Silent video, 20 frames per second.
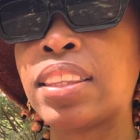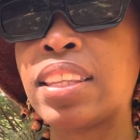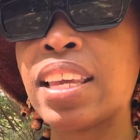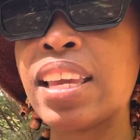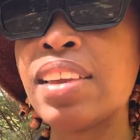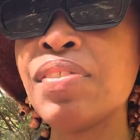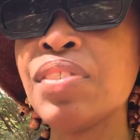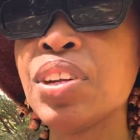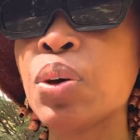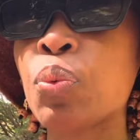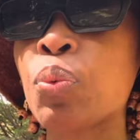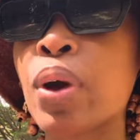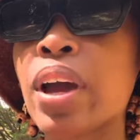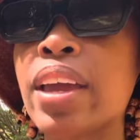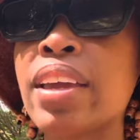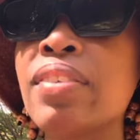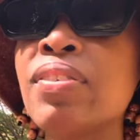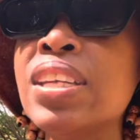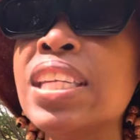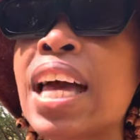even
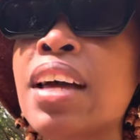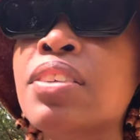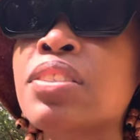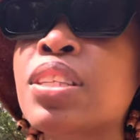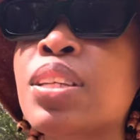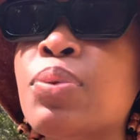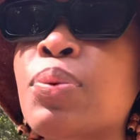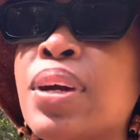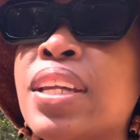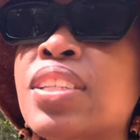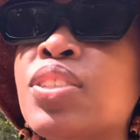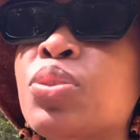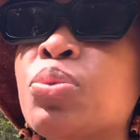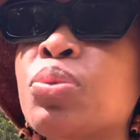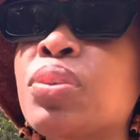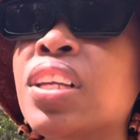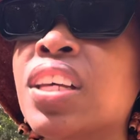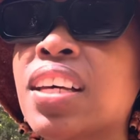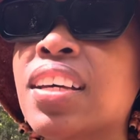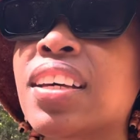down to the way that you
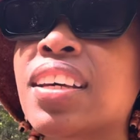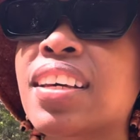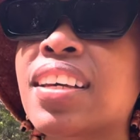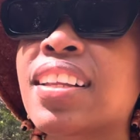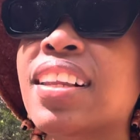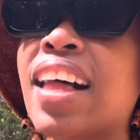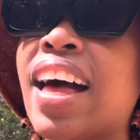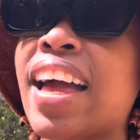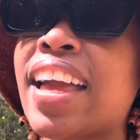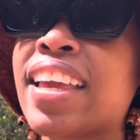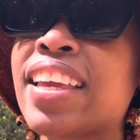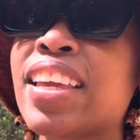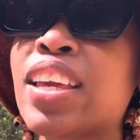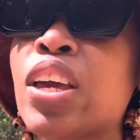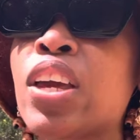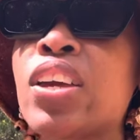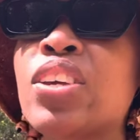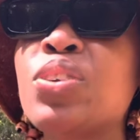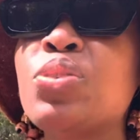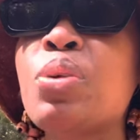look, like,
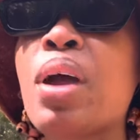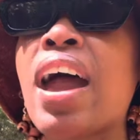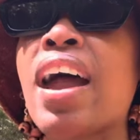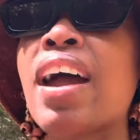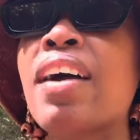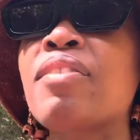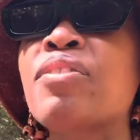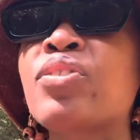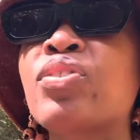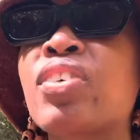you have